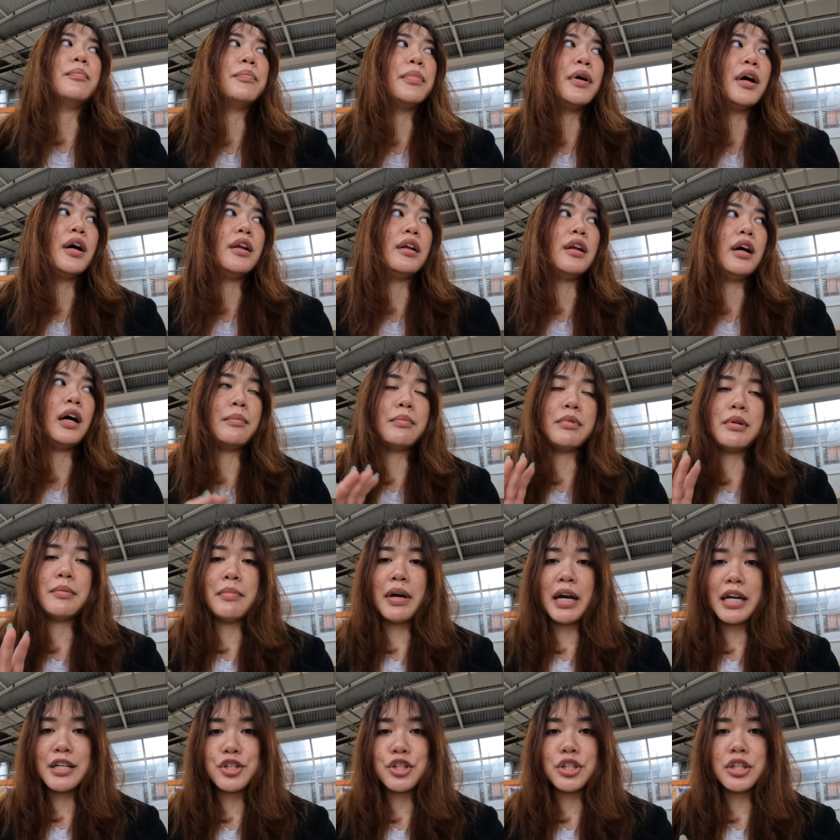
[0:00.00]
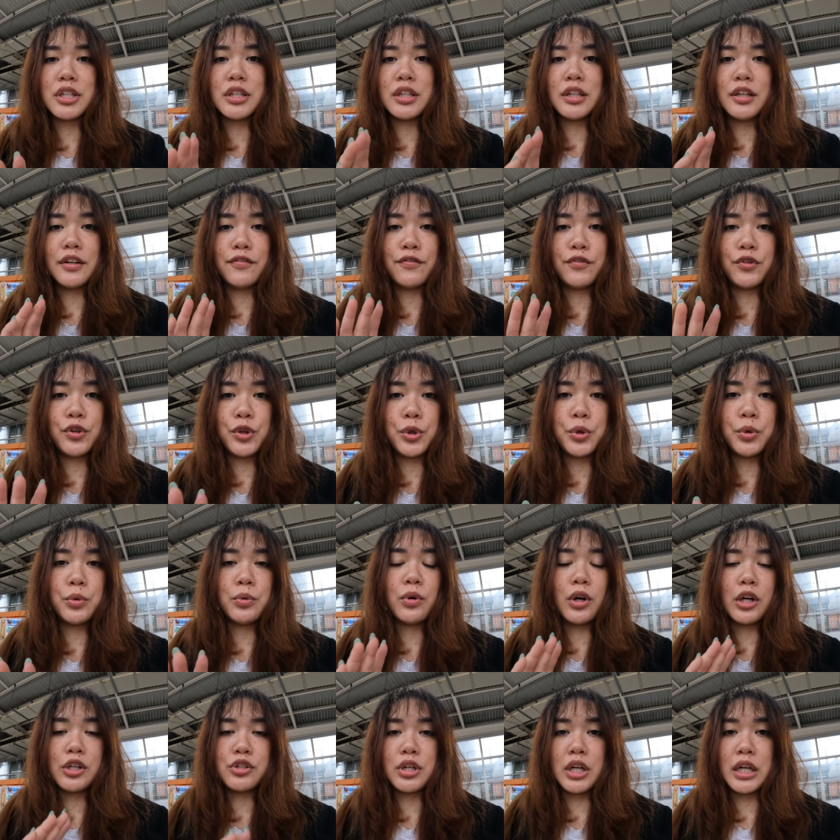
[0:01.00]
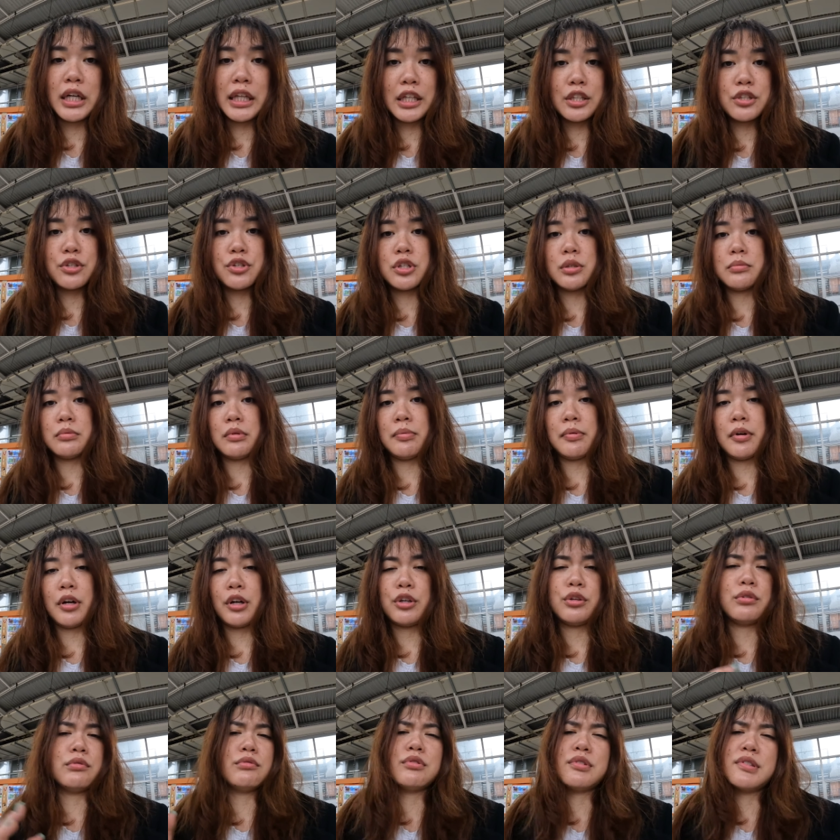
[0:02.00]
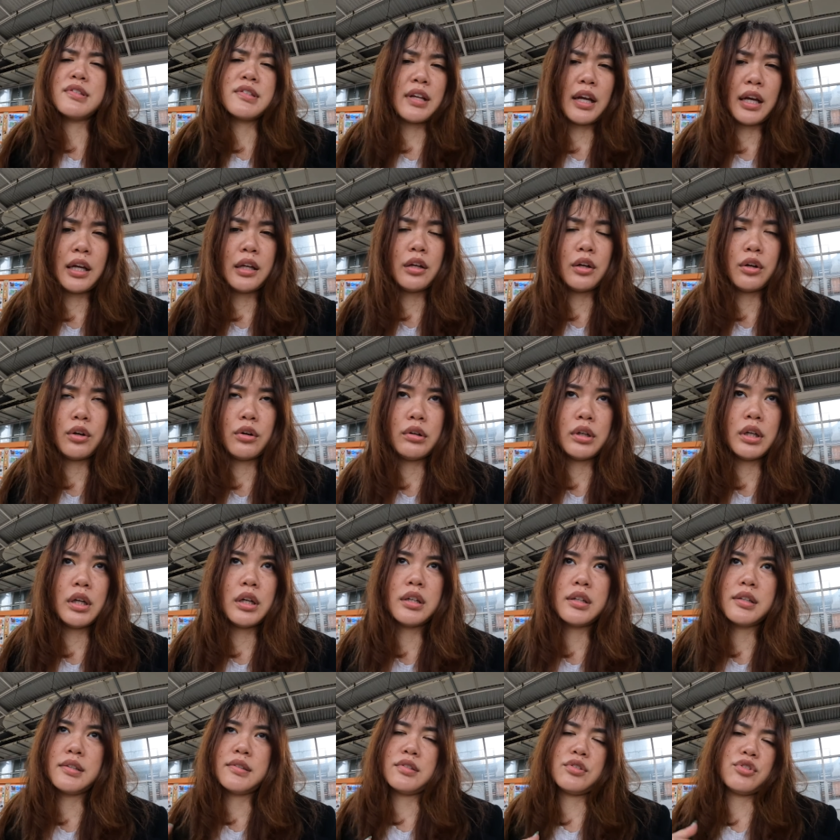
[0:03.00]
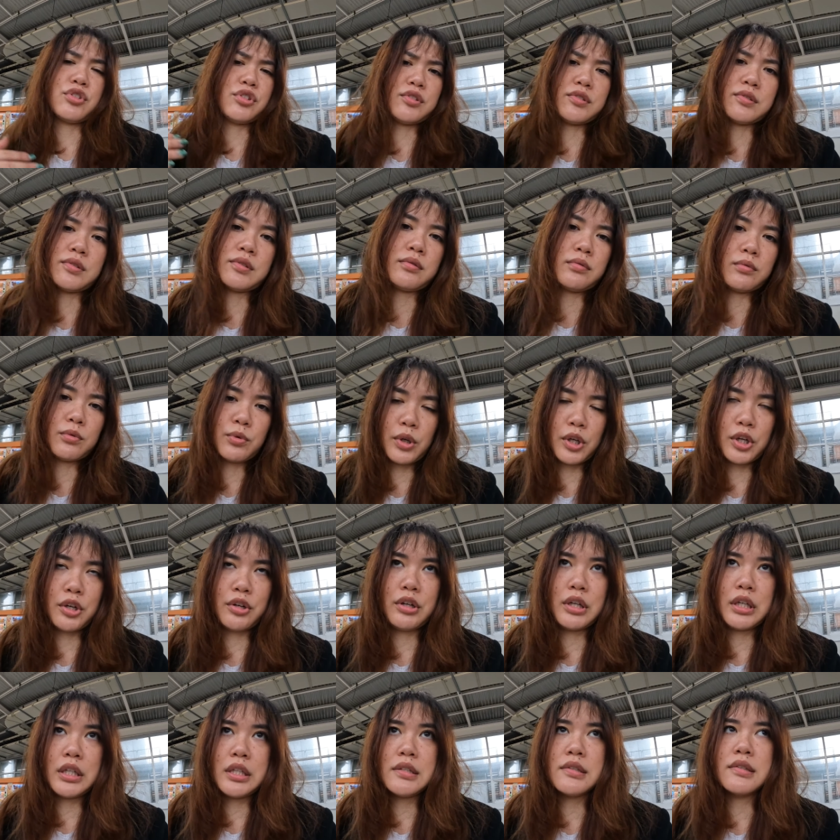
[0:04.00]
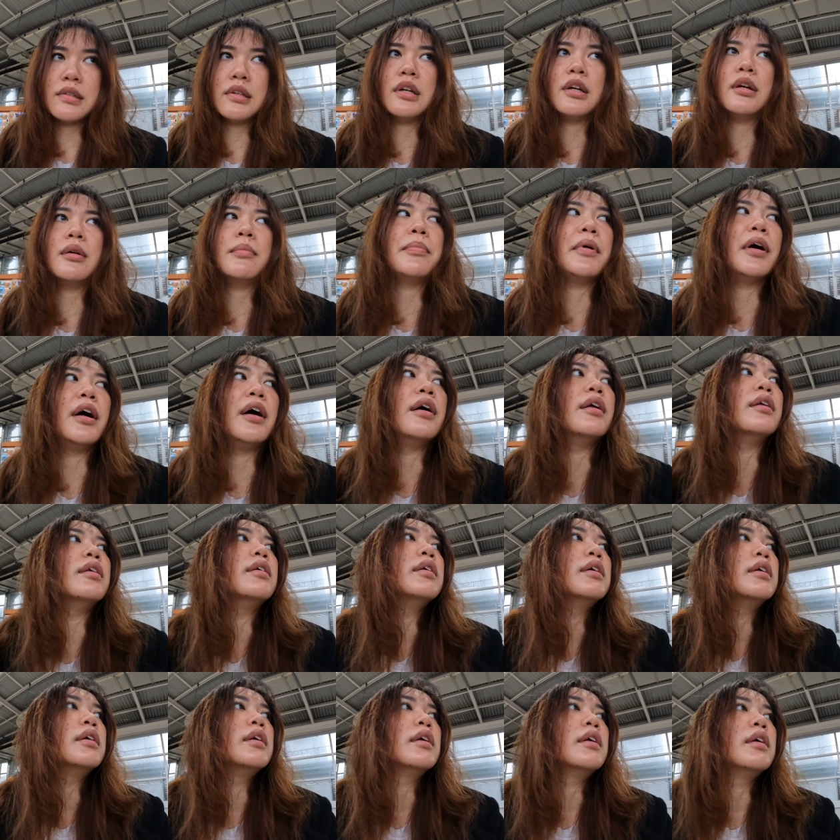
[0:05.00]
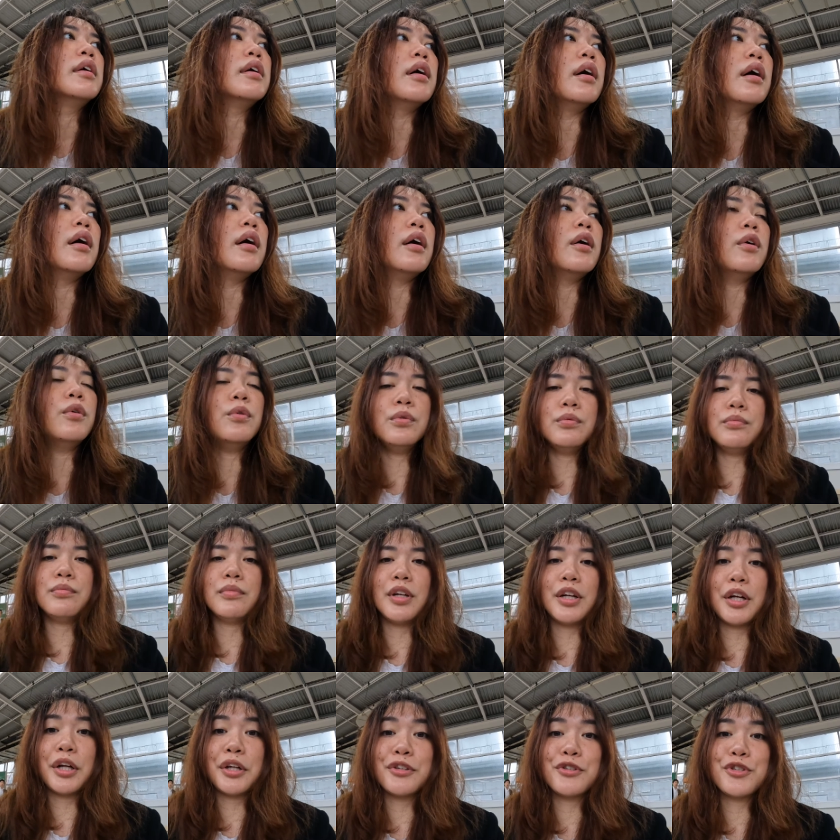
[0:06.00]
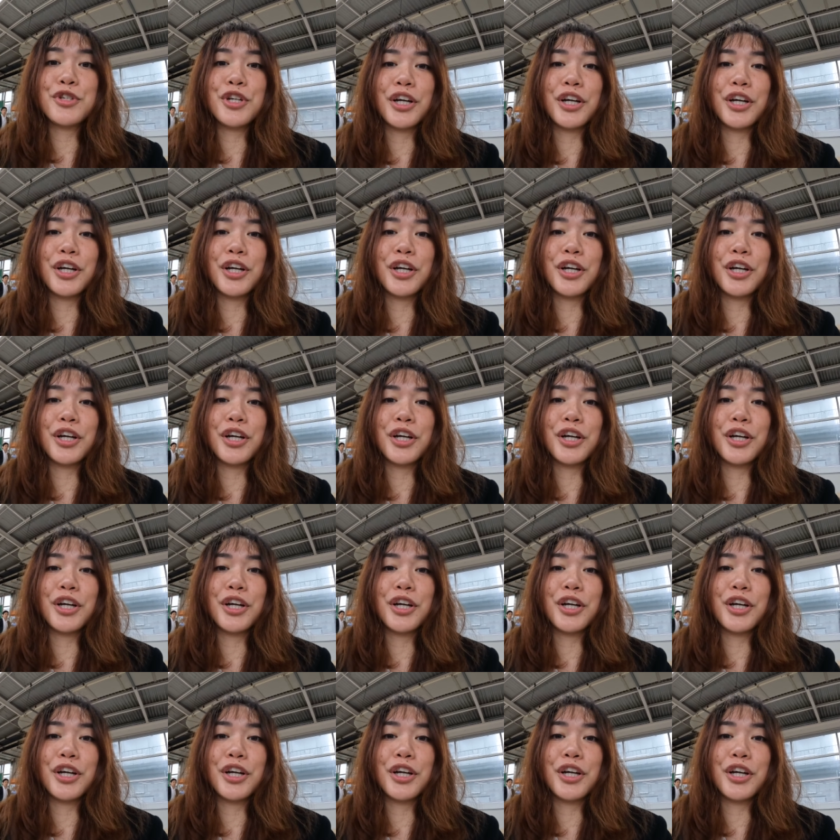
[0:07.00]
But I'm imagine if you are trying to get to Ghibli Park you just stay in Nagoya because it's just quicker and easier but oh another